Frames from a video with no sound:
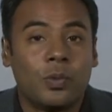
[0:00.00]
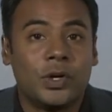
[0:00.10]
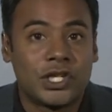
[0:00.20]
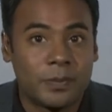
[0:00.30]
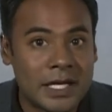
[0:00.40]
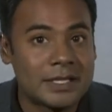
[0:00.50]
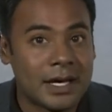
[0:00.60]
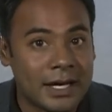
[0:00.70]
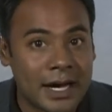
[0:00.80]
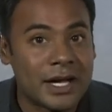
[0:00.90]
which means
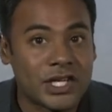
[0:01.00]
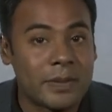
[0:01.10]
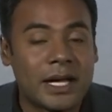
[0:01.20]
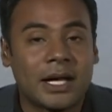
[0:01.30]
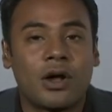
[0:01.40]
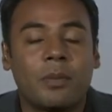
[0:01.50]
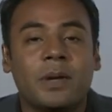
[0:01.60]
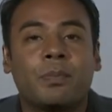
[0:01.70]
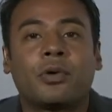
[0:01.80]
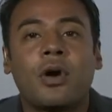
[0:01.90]
that Yahya Jammeh cannot
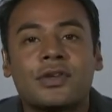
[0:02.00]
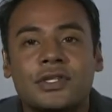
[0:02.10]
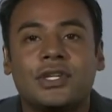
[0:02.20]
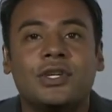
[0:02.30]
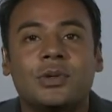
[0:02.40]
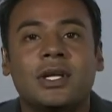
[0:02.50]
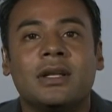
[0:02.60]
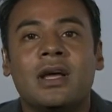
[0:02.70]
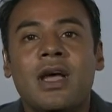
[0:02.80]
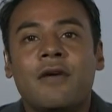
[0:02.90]
be prosecuted